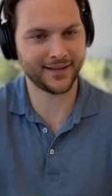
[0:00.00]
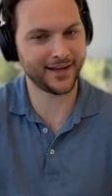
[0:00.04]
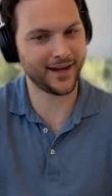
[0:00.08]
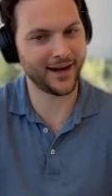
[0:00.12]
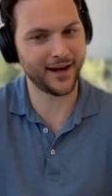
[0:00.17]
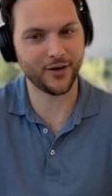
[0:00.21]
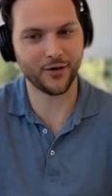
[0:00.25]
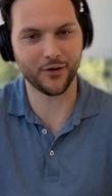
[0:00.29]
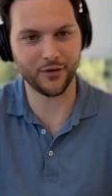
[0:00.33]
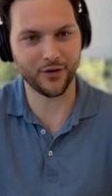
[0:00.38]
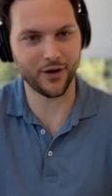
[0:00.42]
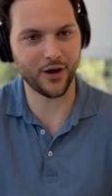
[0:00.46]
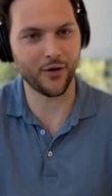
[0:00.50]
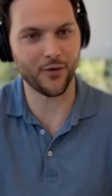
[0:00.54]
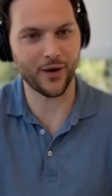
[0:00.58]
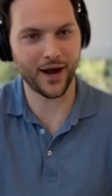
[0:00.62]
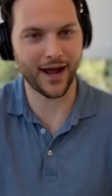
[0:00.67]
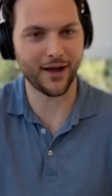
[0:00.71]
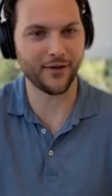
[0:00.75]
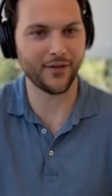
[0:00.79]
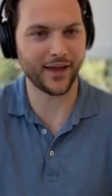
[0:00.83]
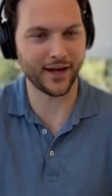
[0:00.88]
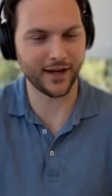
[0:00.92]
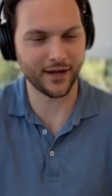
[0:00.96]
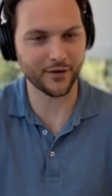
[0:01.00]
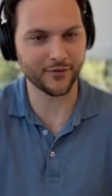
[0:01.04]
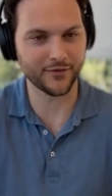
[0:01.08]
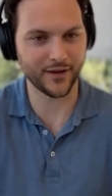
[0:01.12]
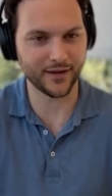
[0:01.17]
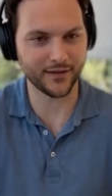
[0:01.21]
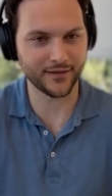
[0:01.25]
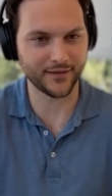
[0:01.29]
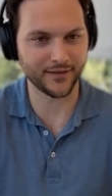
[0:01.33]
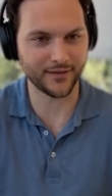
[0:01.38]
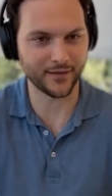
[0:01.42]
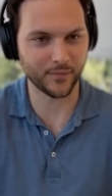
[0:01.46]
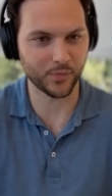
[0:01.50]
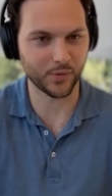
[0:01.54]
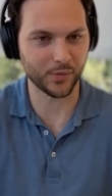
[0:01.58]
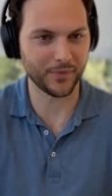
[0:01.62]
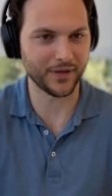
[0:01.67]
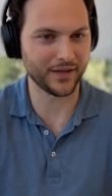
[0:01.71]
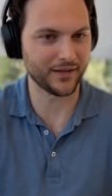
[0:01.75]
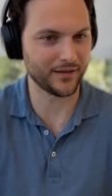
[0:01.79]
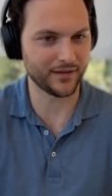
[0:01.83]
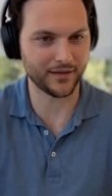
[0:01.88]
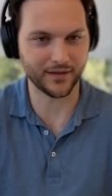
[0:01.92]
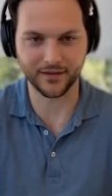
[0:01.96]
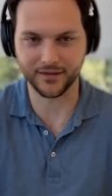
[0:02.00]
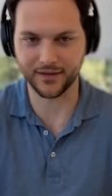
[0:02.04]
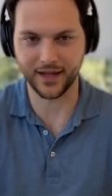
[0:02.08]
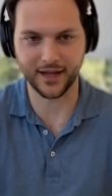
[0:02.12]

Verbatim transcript: care or know how that interface is implemented.